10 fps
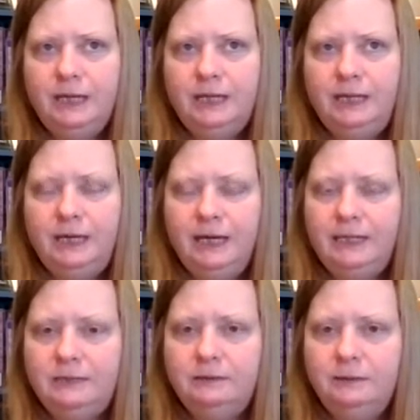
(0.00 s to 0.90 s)
he
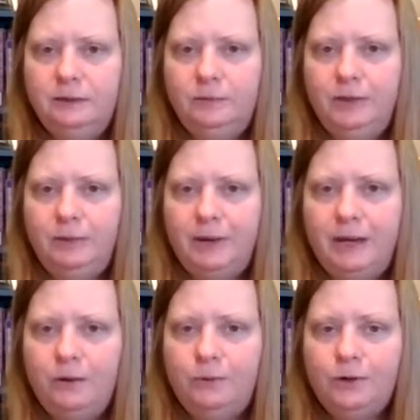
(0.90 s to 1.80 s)
has a little bit of
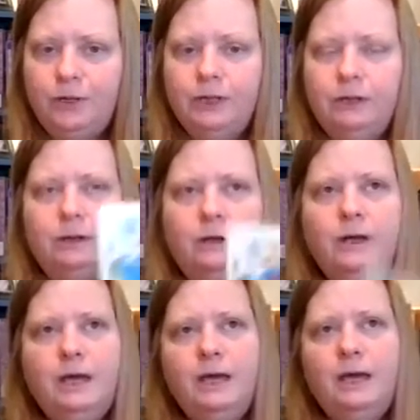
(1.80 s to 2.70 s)
power here.
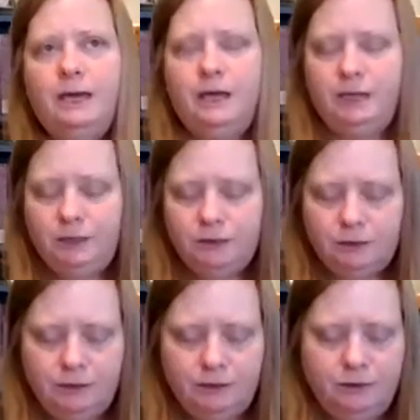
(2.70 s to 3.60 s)
And
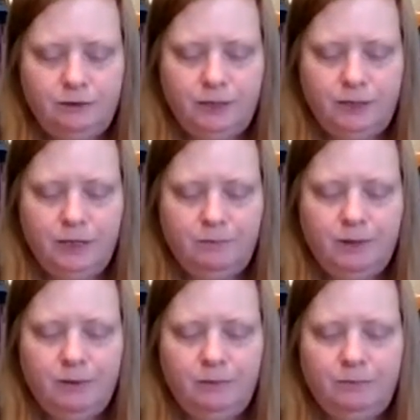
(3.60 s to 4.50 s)
the thing
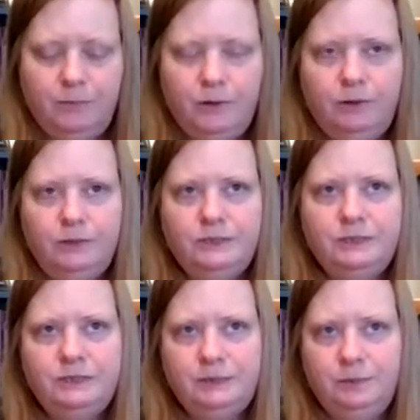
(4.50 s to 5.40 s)
about Mars
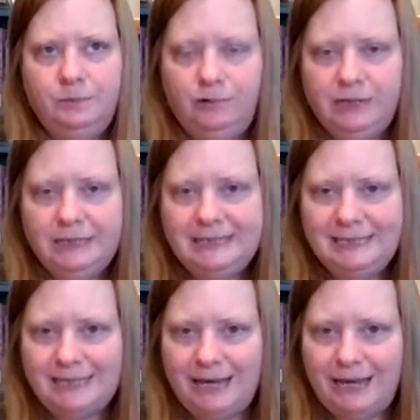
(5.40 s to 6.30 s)
is that he brings
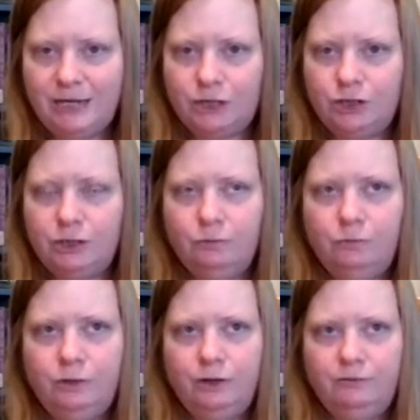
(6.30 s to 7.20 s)
his action
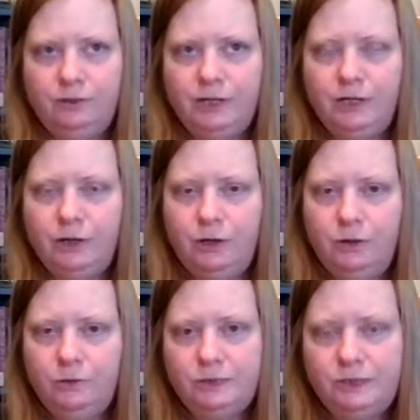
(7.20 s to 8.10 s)
wherever he
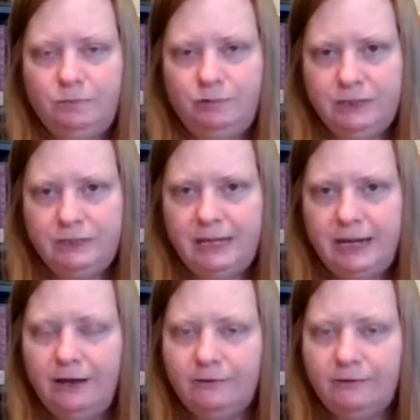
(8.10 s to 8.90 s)
goes. He brings that